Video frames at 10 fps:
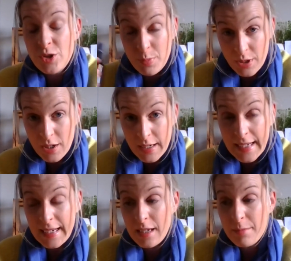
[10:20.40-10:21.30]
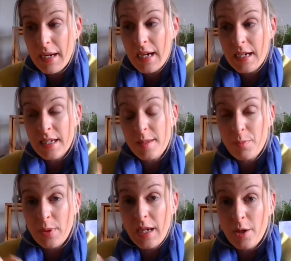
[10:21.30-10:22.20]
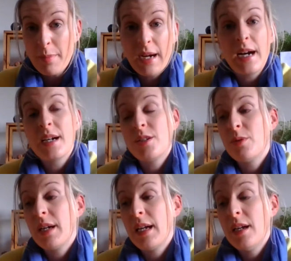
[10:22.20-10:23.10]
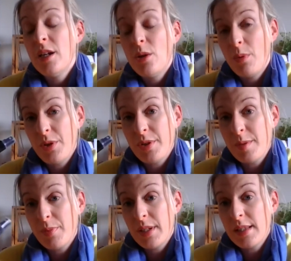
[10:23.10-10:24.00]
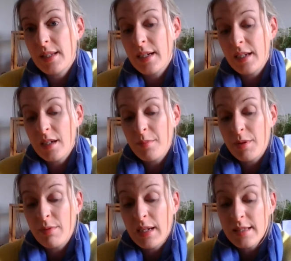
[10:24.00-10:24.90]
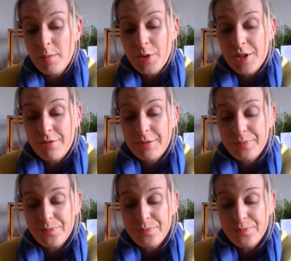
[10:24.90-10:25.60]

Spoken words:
putting on a clean pad, spray your pad, okay, with your spritz, and it can be really supportive.